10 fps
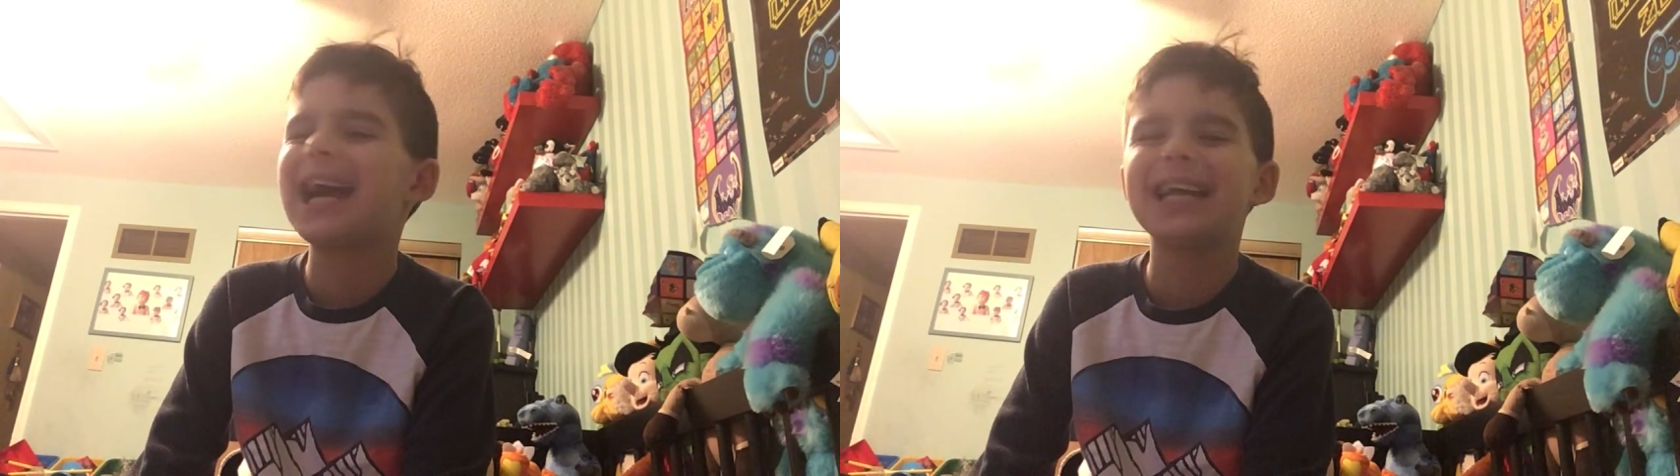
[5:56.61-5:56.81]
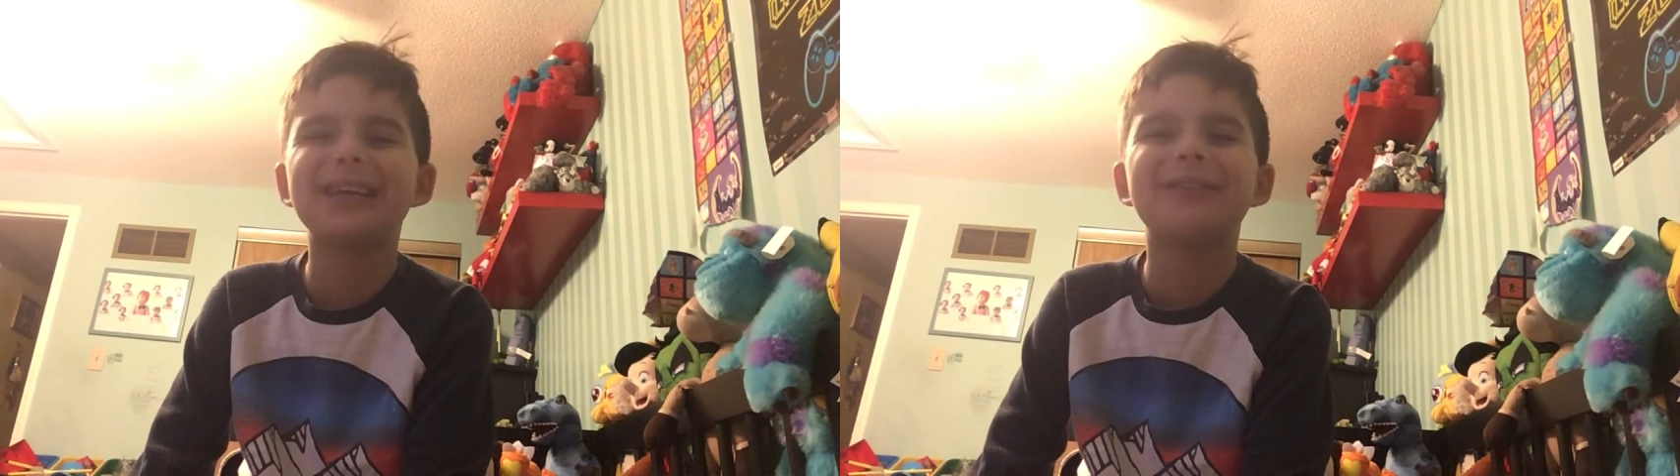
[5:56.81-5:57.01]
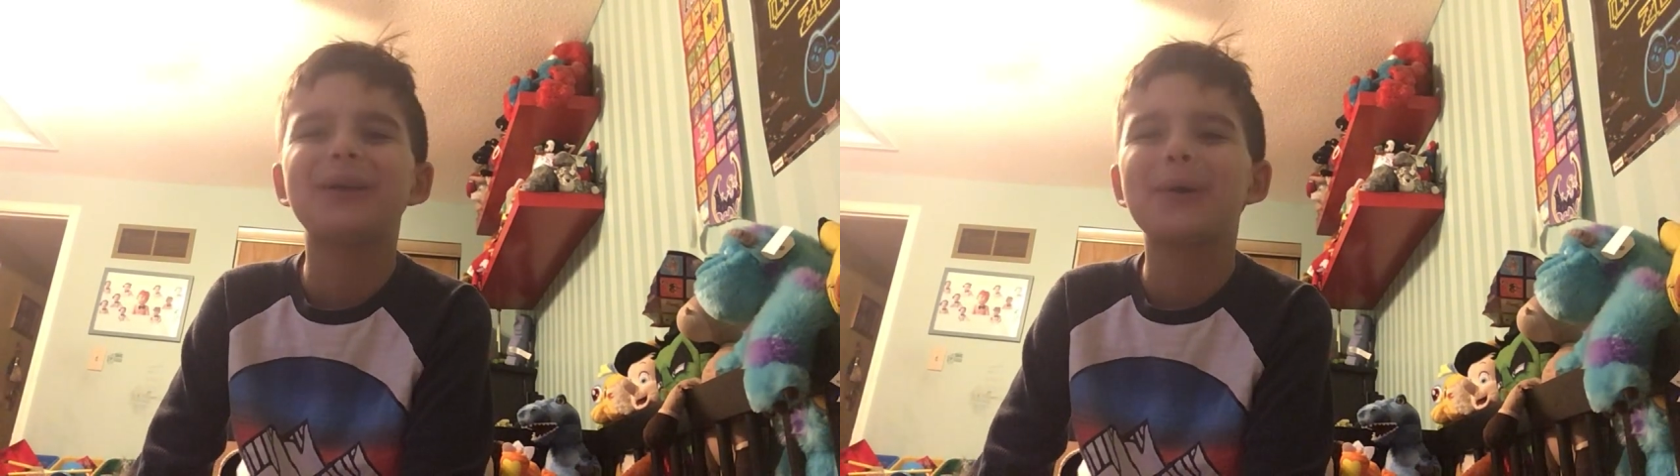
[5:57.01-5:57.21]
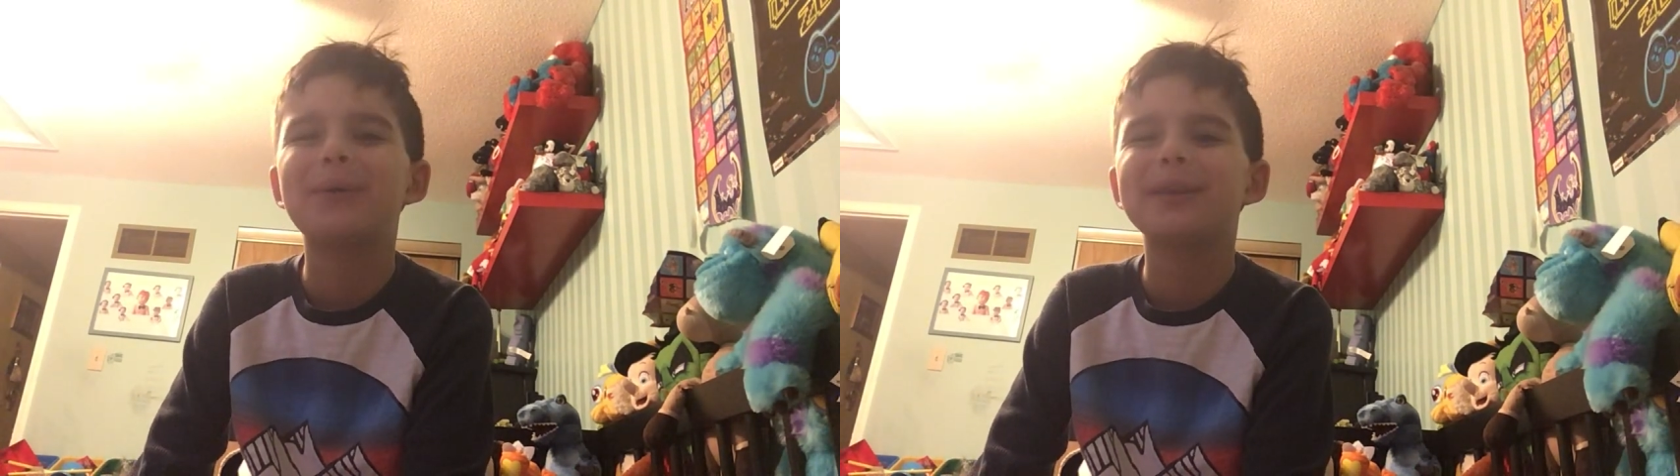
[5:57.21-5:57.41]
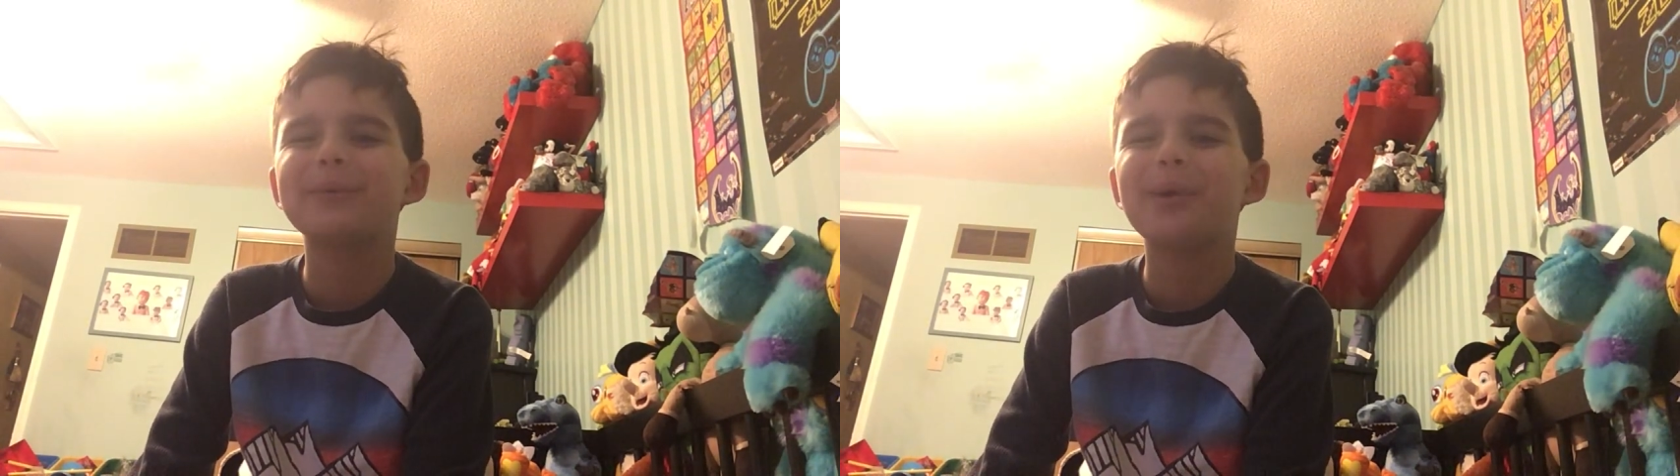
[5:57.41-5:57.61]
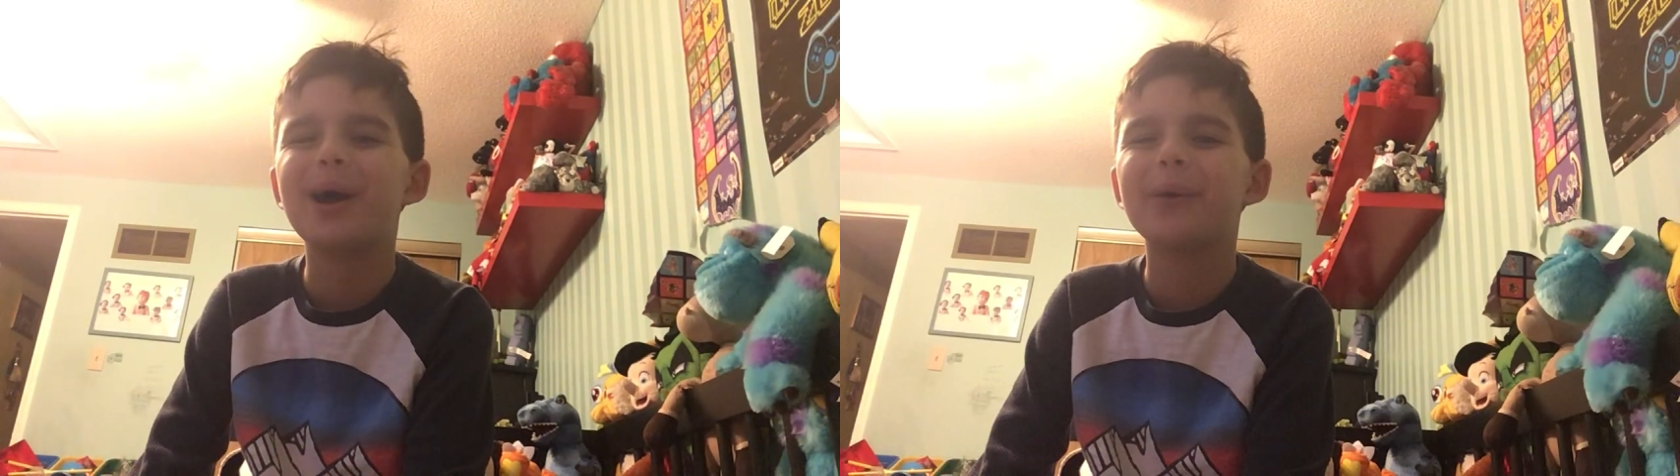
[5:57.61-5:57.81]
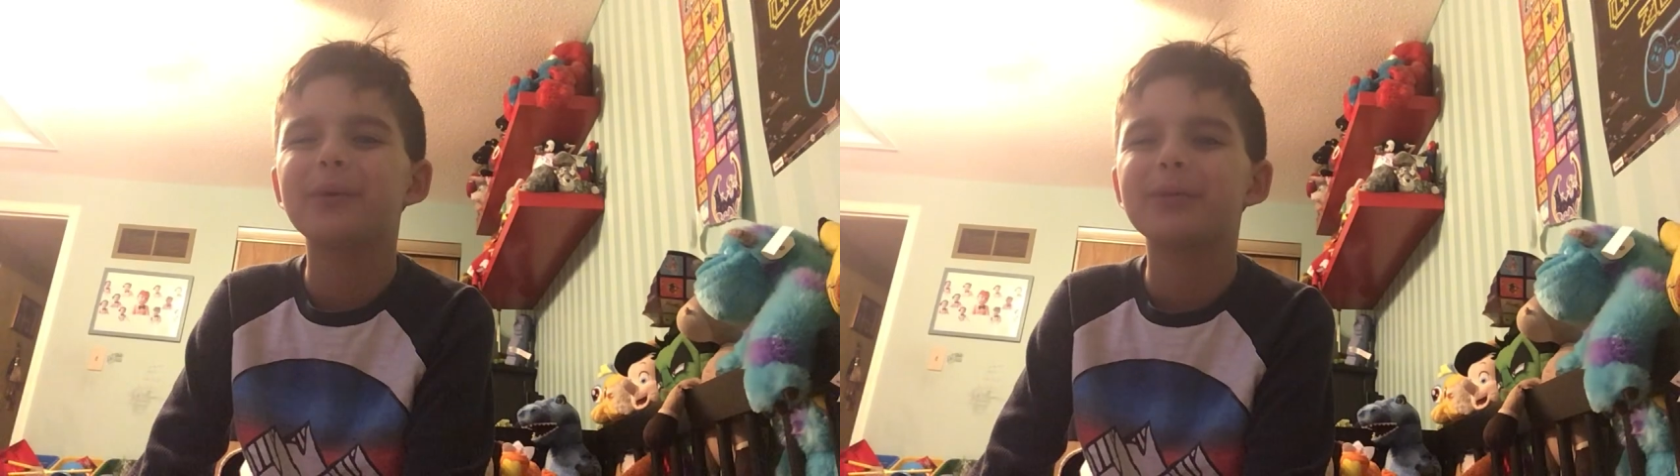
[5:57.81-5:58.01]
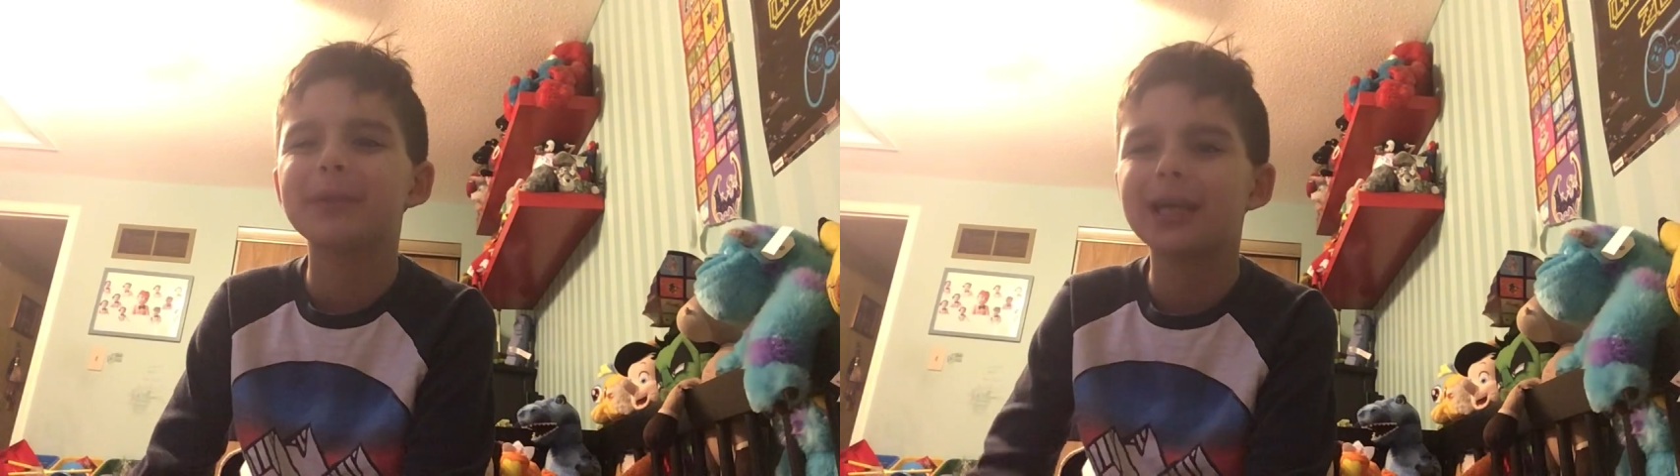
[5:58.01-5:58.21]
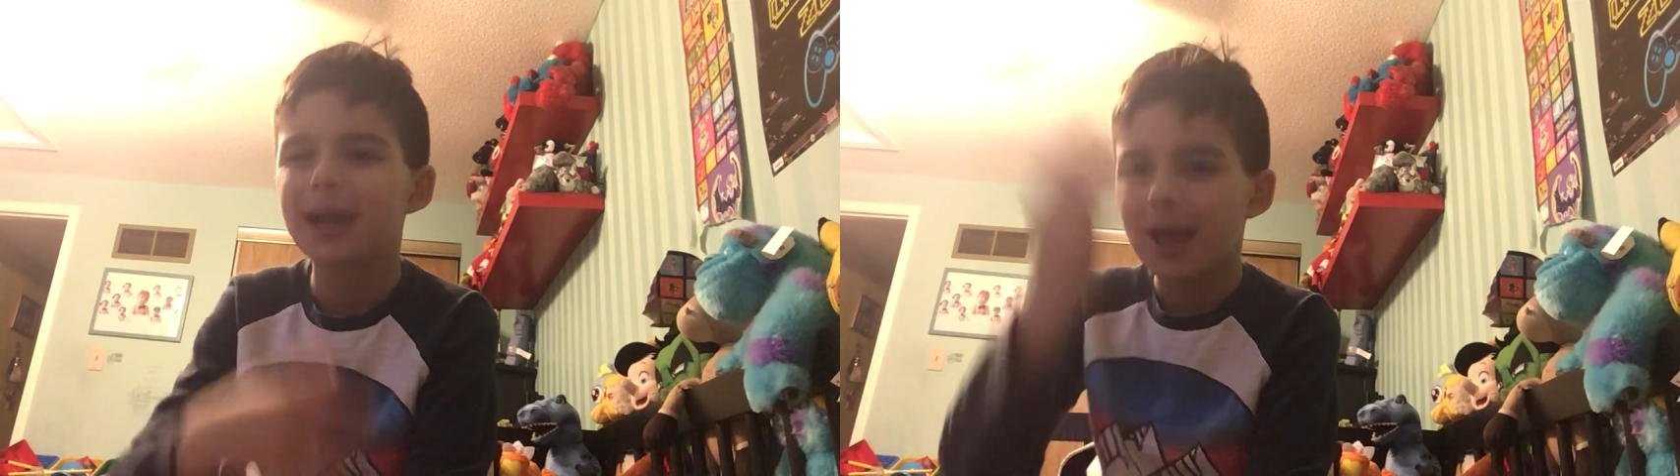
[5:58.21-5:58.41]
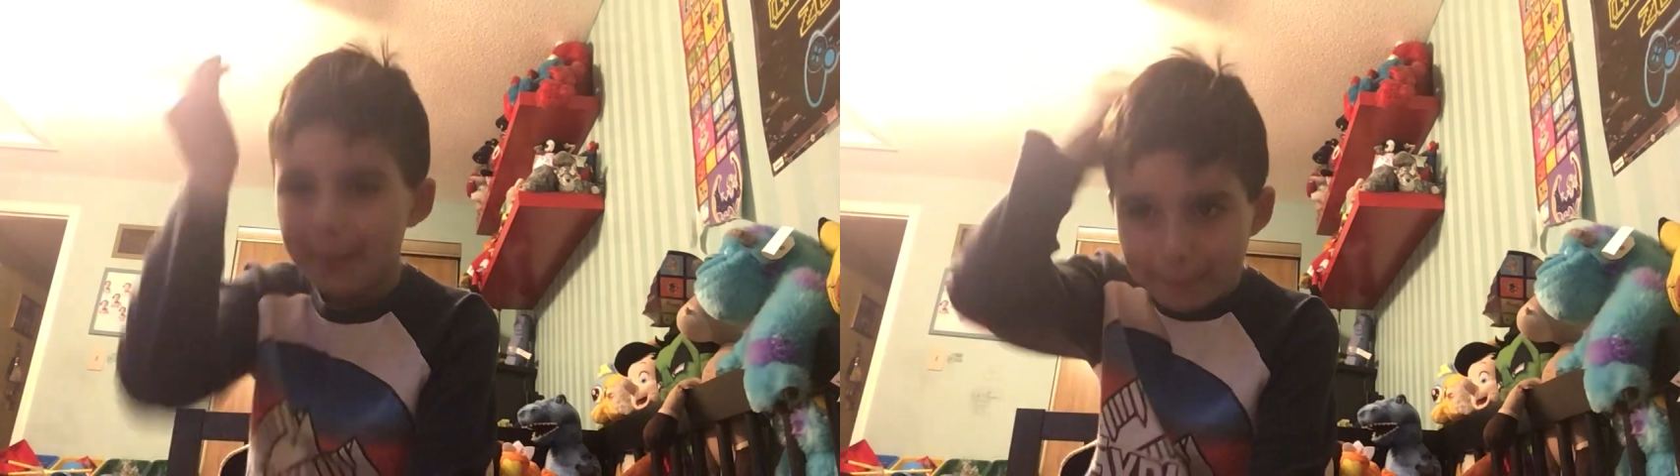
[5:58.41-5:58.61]
I don't know what's wrong with me.
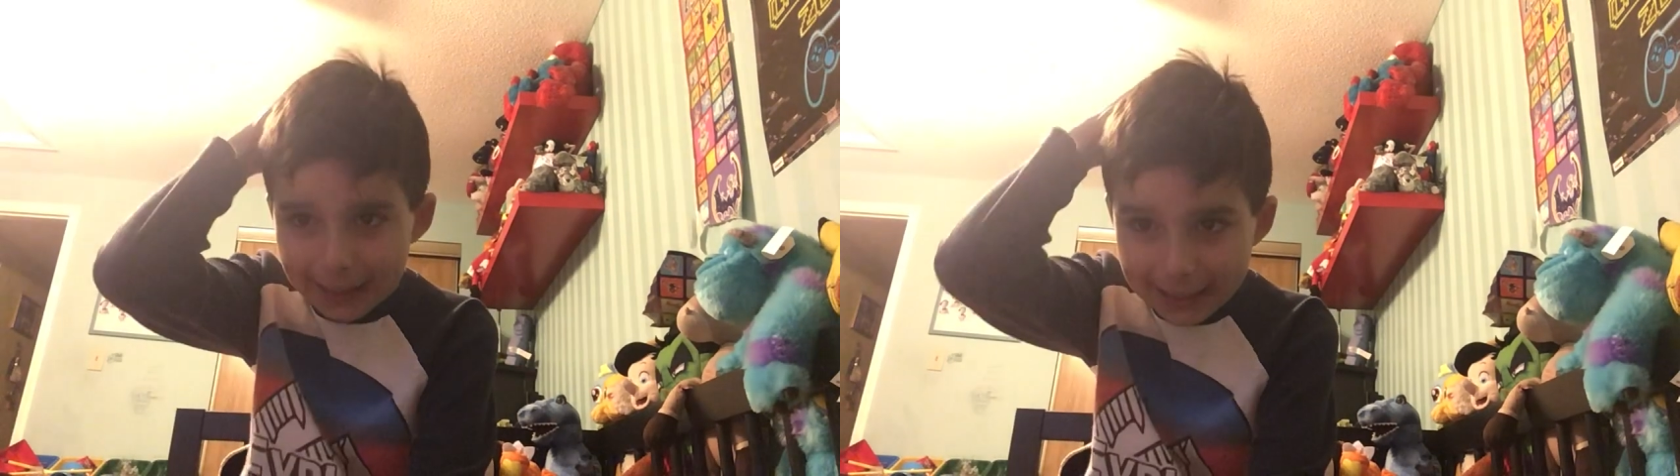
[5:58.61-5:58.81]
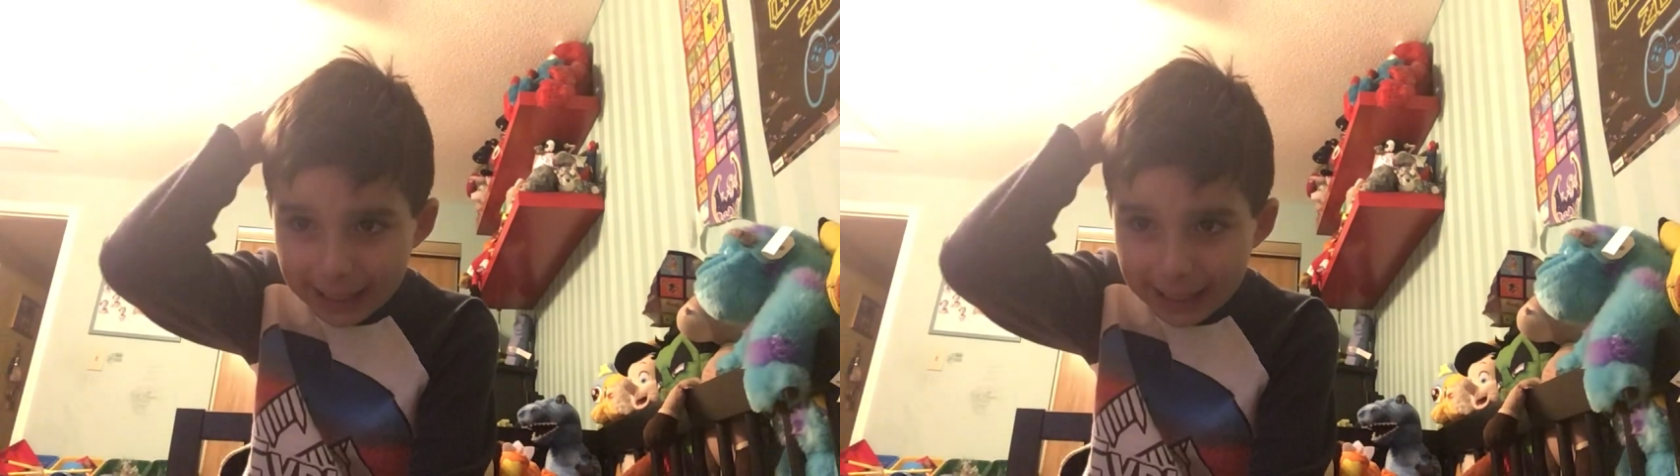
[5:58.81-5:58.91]
My